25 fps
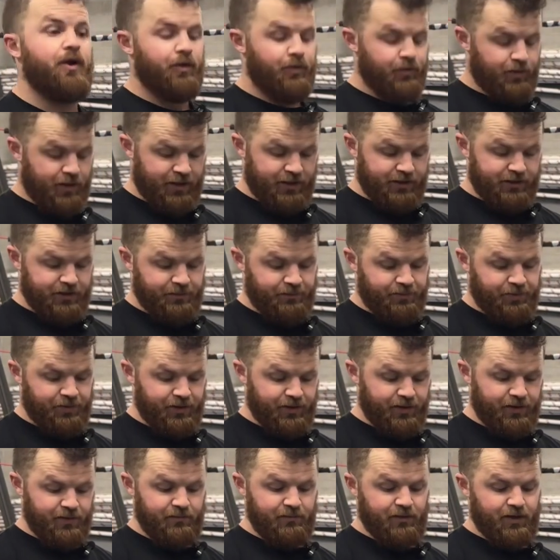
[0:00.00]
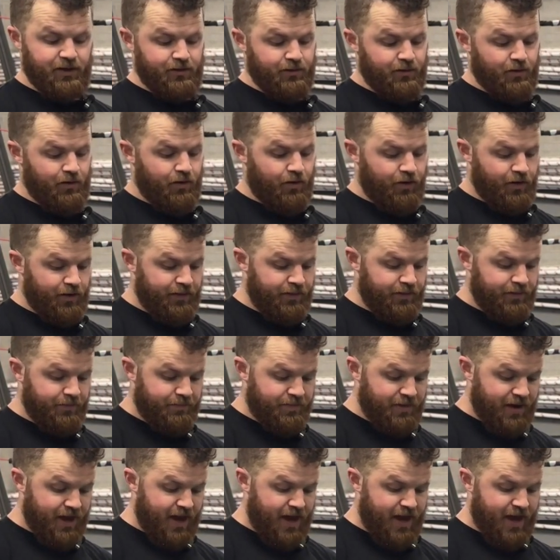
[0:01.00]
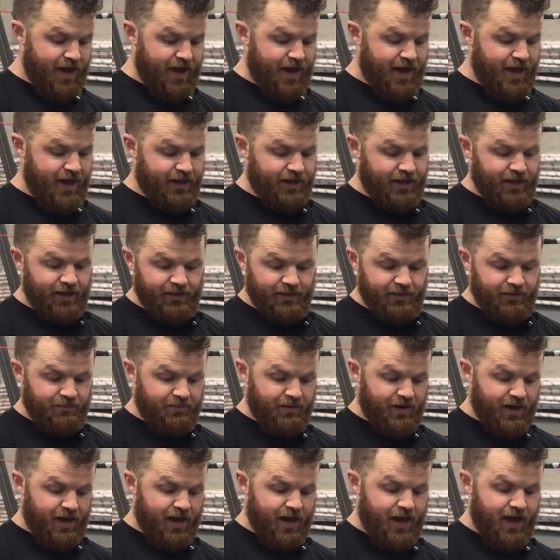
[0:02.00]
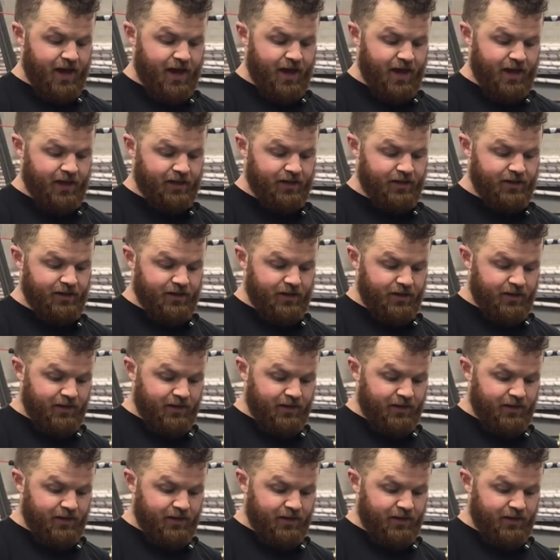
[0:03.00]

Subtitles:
We're actually putting them either on the bag, in the bag,